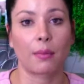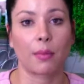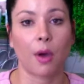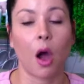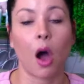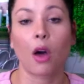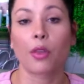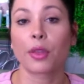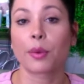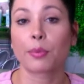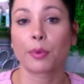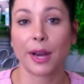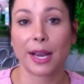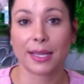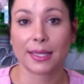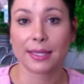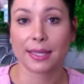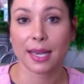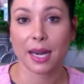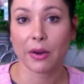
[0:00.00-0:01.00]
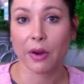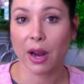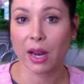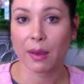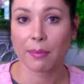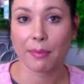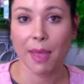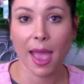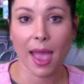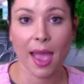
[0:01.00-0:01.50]
all the brands that I
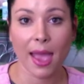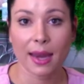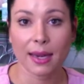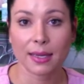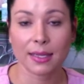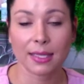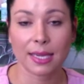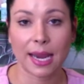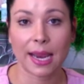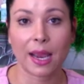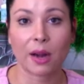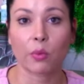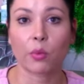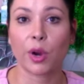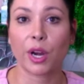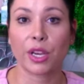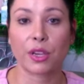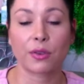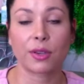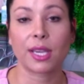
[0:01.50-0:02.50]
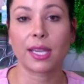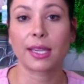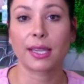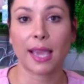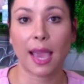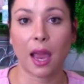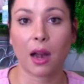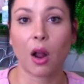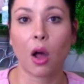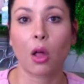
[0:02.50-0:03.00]
recommend and where you can
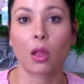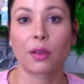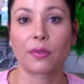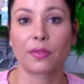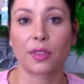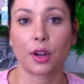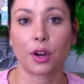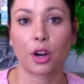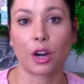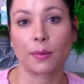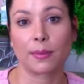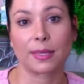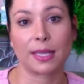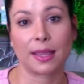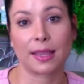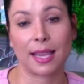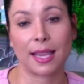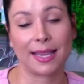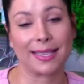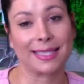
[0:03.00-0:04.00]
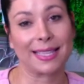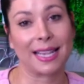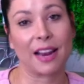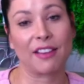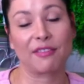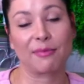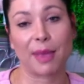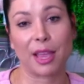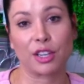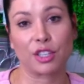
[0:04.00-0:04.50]
get all of the herbs and things that
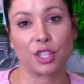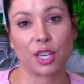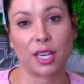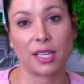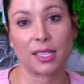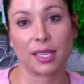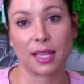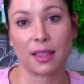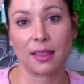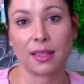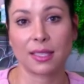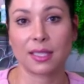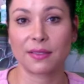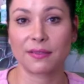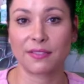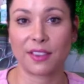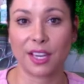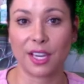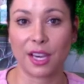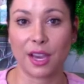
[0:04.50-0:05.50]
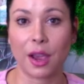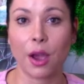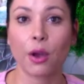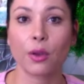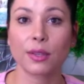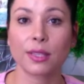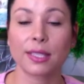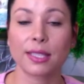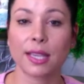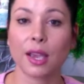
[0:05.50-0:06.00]
I've mentioned in this video.
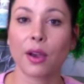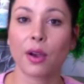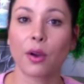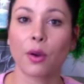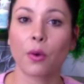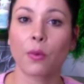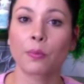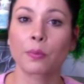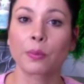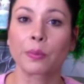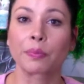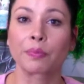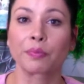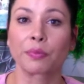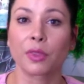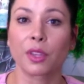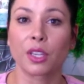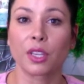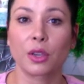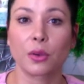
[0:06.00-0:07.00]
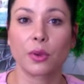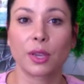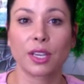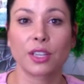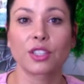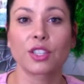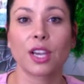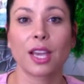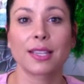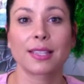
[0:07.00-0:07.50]
So you can
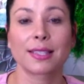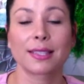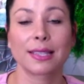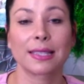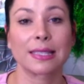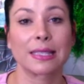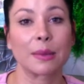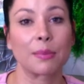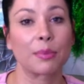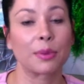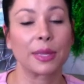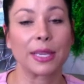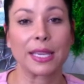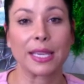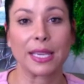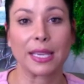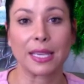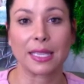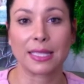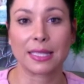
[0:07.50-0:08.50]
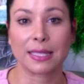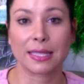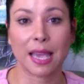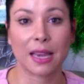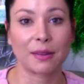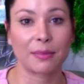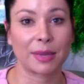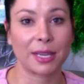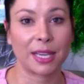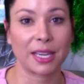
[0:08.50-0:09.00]
just simply
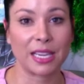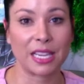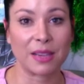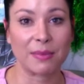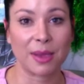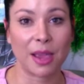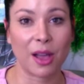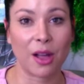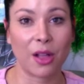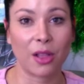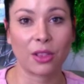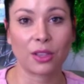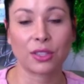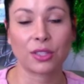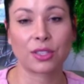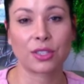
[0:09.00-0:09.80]
send me an email